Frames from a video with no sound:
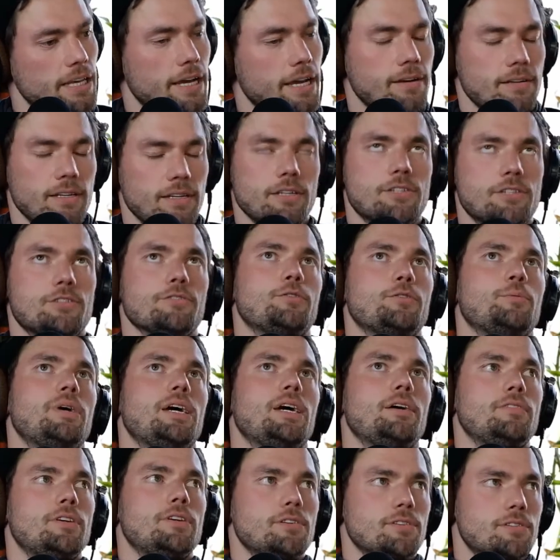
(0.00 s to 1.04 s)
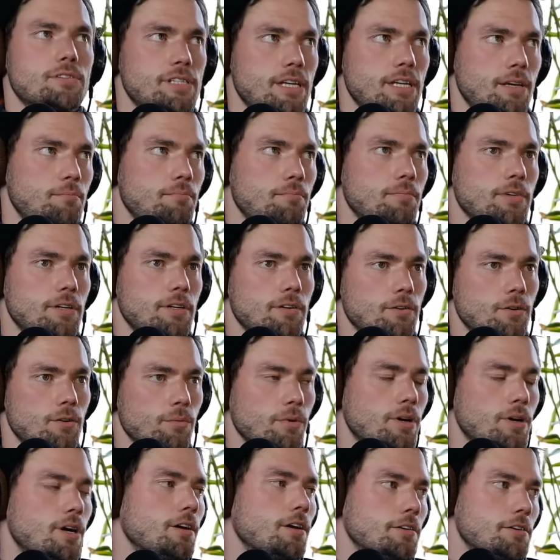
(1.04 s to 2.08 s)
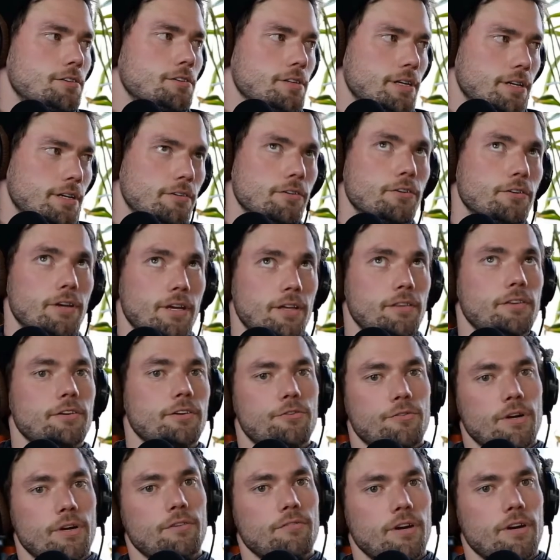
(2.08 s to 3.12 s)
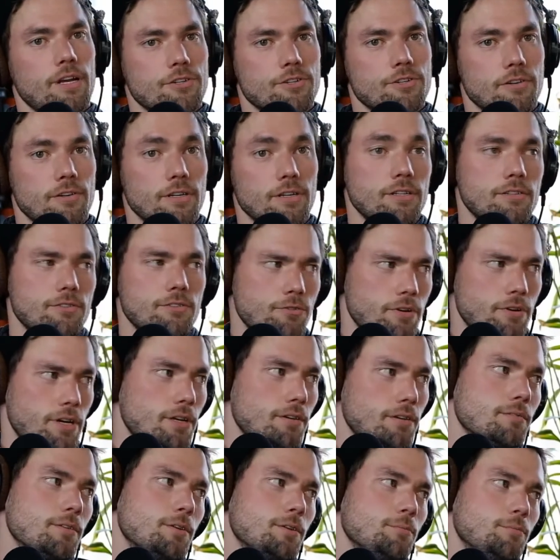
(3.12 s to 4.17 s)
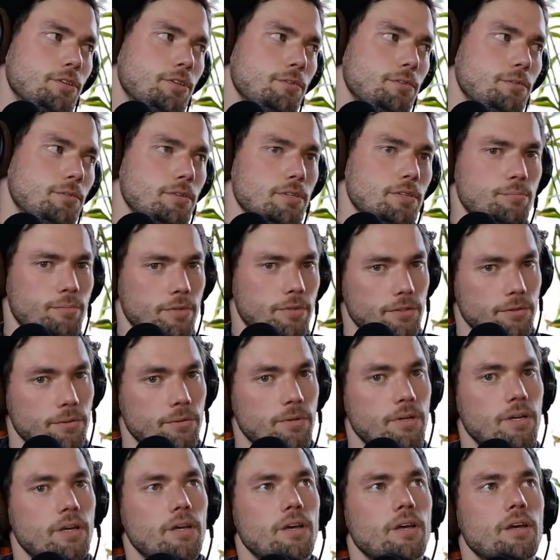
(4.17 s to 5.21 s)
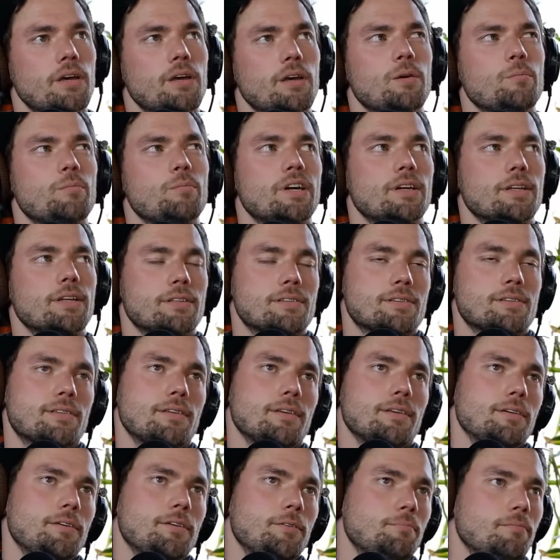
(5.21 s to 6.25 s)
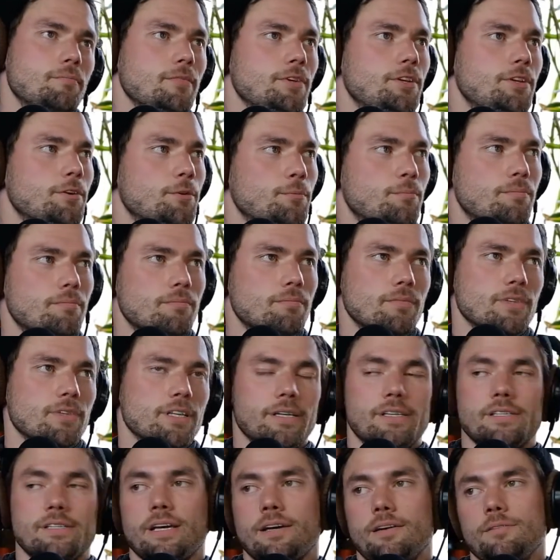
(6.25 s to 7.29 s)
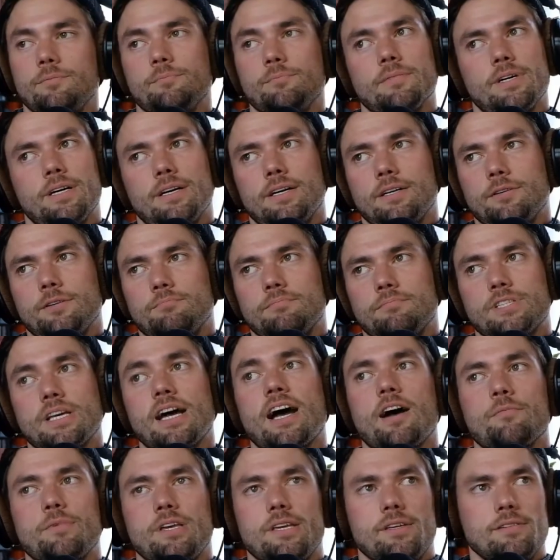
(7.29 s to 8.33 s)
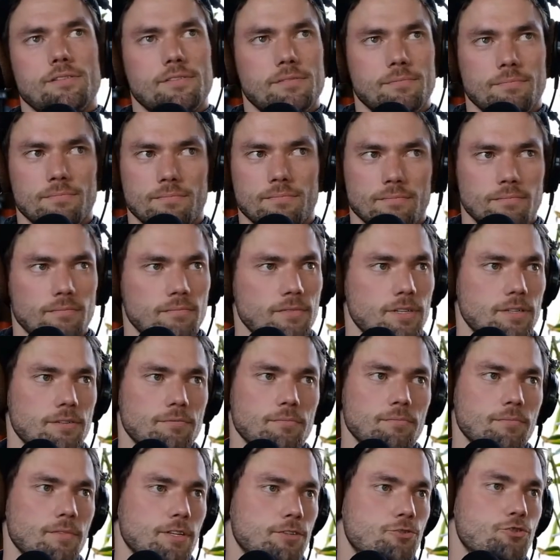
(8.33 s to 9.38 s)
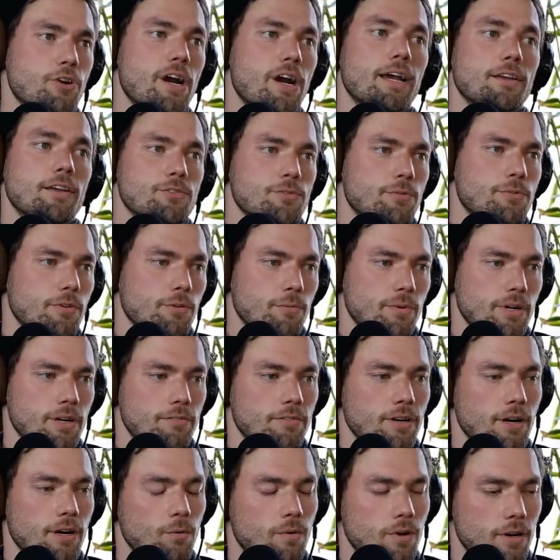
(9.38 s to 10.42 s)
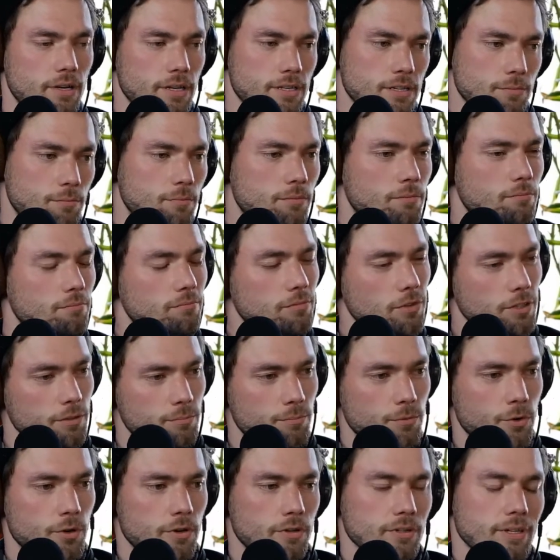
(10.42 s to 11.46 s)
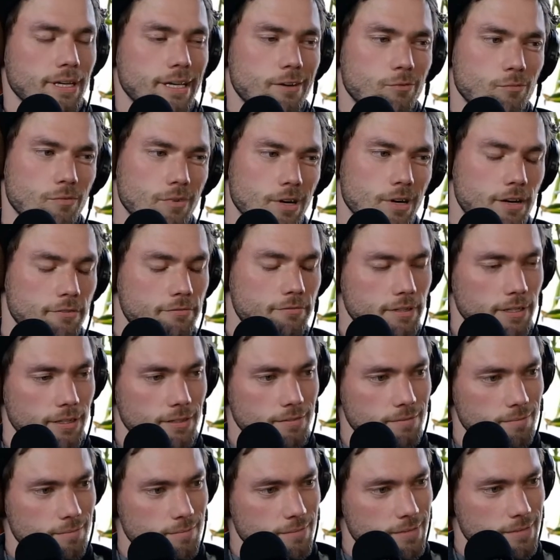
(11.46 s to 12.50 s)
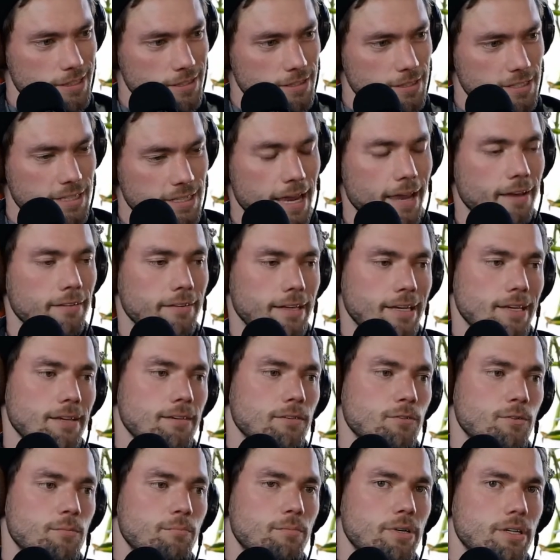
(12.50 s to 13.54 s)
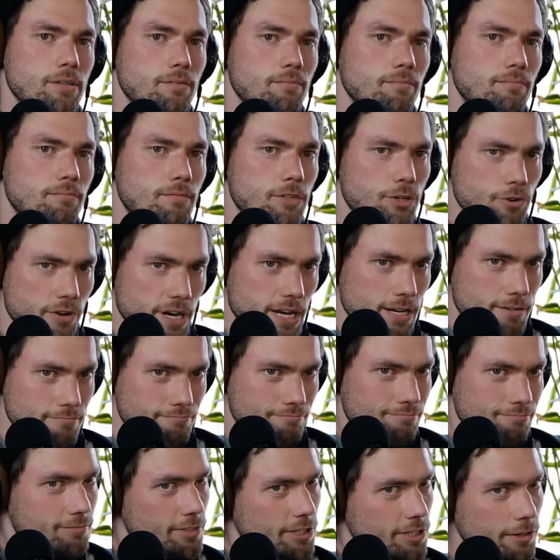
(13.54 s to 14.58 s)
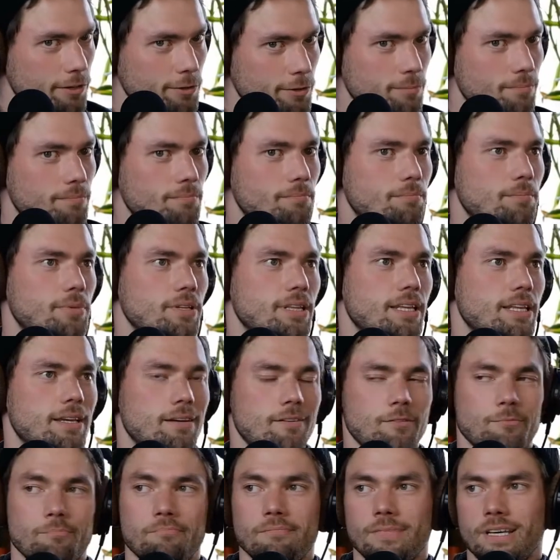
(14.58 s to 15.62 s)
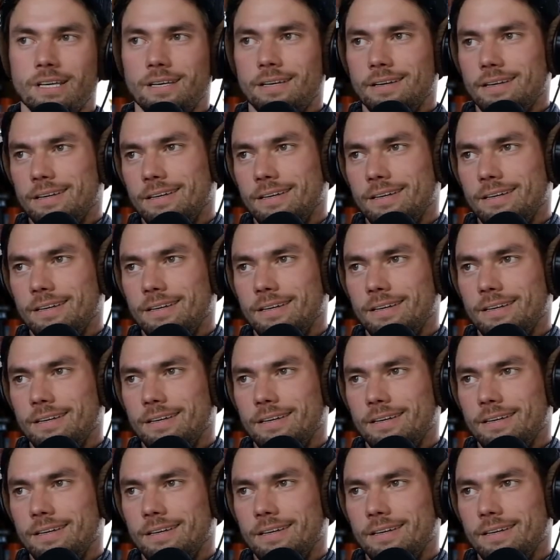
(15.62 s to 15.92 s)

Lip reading: yeah, each of them have their own colors. Like, okay, the Green Ranger is green, the blue is blue, but it's the, like Tommy's, the Dragon Zord or whatever. I wanted to look more like rough and scaly, but green, but then